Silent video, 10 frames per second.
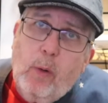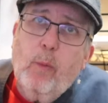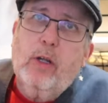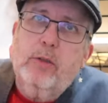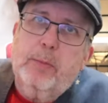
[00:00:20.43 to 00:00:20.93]
and
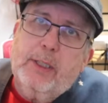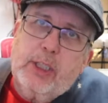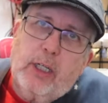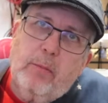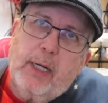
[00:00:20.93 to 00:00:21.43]
welcome to my
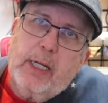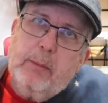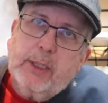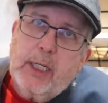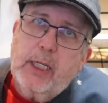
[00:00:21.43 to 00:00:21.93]
channel. My name
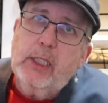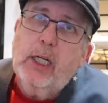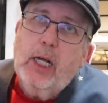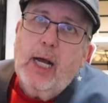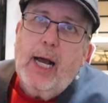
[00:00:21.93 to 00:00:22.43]
is Ian
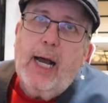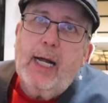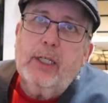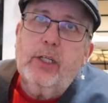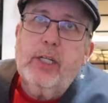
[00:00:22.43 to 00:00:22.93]

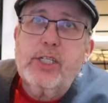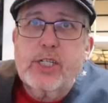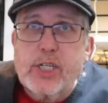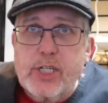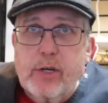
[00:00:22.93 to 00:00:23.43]
and this
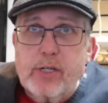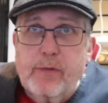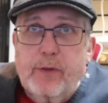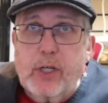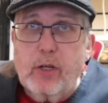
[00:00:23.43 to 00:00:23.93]
is a series
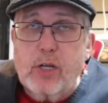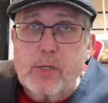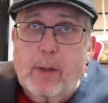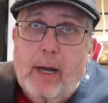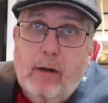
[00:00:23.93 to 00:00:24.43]
of videos
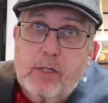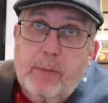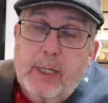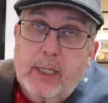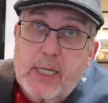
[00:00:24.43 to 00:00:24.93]
about how to
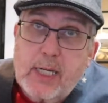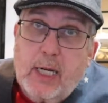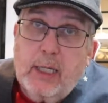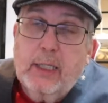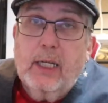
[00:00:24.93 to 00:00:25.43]
play the
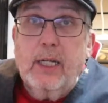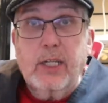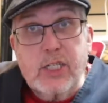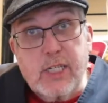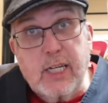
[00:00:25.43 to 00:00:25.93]
guitar.
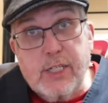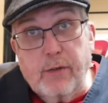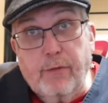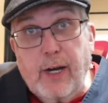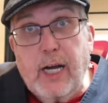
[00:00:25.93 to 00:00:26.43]
This is
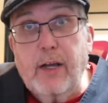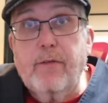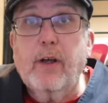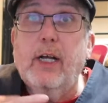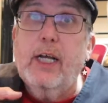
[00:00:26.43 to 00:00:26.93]
lesson
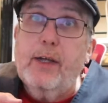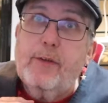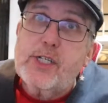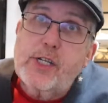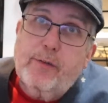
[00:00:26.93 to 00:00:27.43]
5. If
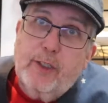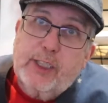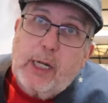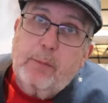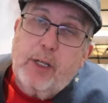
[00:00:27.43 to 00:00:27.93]
this is the
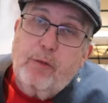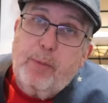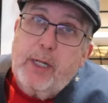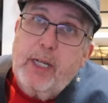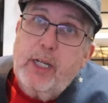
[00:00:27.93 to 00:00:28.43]
first time that you've
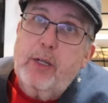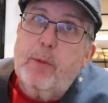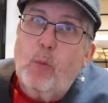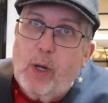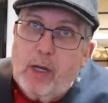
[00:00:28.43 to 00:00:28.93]
been here, you'd
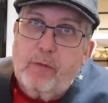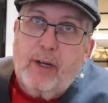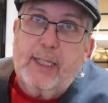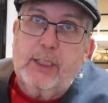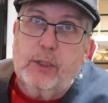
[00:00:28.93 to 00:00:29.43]
be well
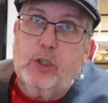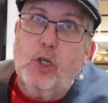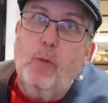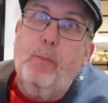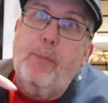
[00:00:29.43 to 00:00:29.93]
advised to
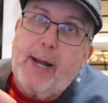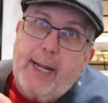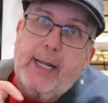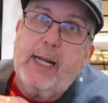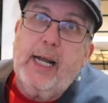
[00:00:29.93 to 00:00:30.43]
go
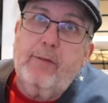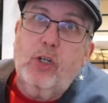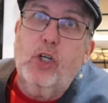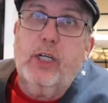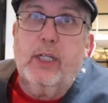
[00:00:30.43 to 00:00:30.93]
back and have a
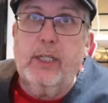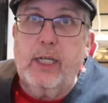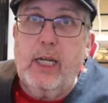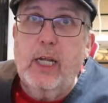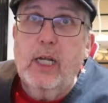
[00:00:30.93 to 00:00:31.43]
look at
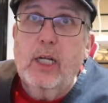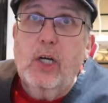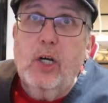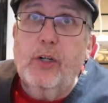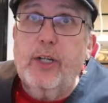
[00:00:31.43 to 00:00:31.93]
the
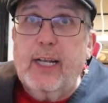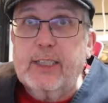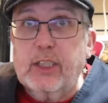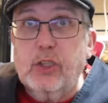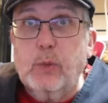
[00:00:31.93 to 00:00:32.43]
other
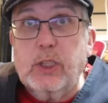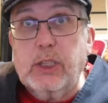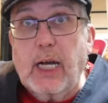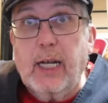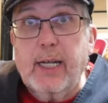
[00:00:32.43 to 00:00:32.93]
lessons
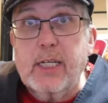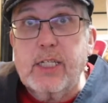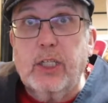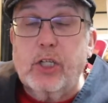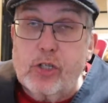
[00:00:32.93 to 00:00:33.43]
which are linked
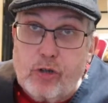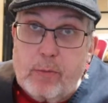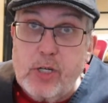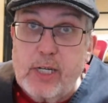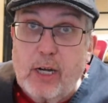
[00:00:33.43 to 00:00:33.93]
in the
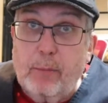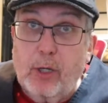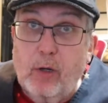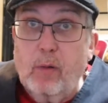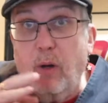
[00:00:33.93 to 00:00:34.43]
description down
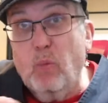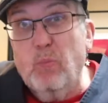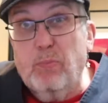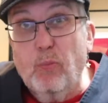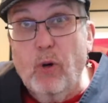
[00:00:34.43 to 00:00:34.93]
below
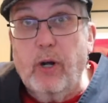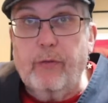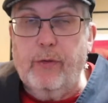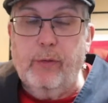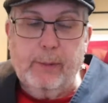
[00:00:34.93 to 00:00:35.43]
and work
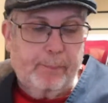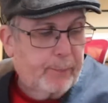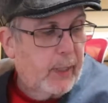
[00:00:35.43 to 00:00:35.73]
through them.